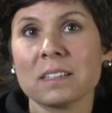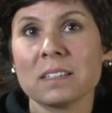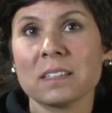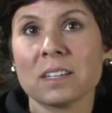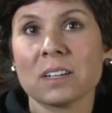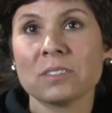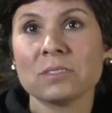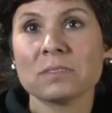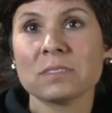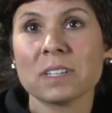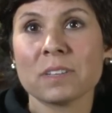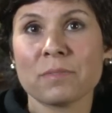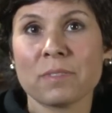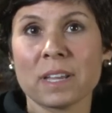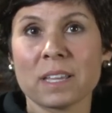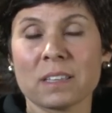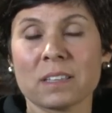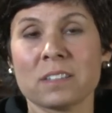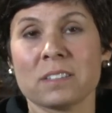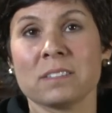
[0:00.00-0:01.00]
you know, if
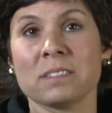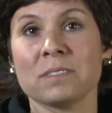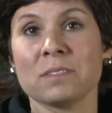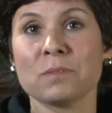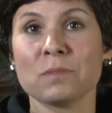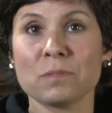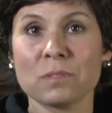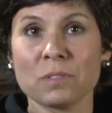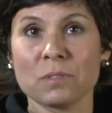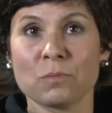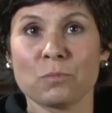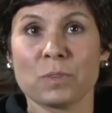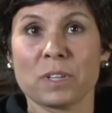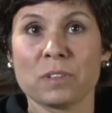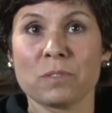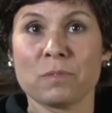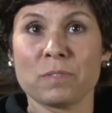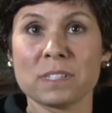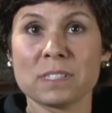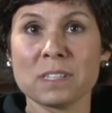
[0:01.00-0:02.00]
we
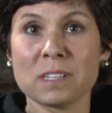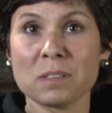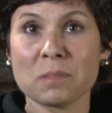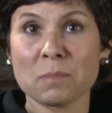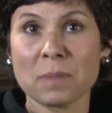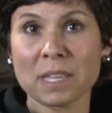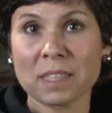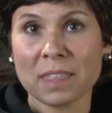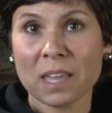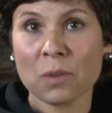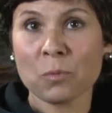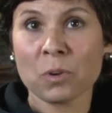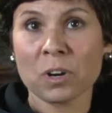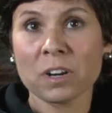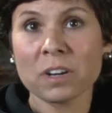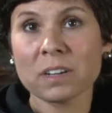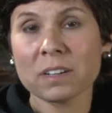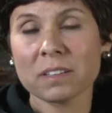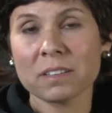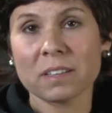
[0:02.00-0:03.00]
could visit and make that work.